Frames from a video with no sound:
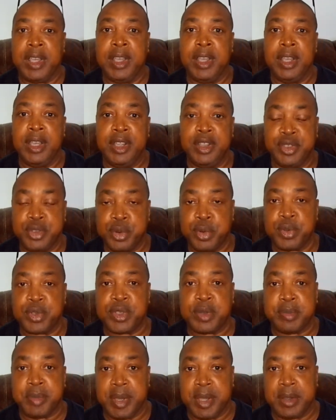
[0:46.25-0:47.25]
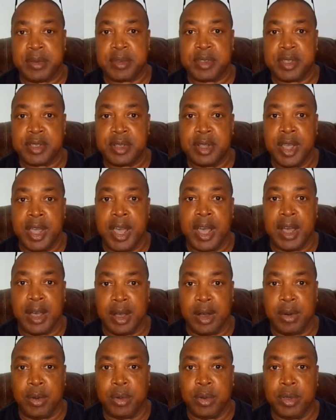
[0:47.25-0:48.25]
he talks about
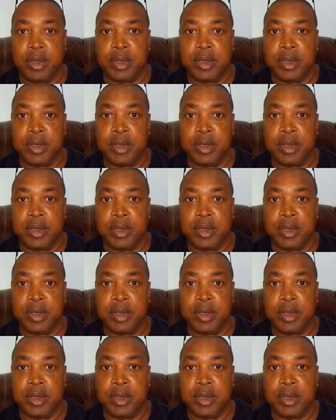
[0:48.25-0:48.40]
how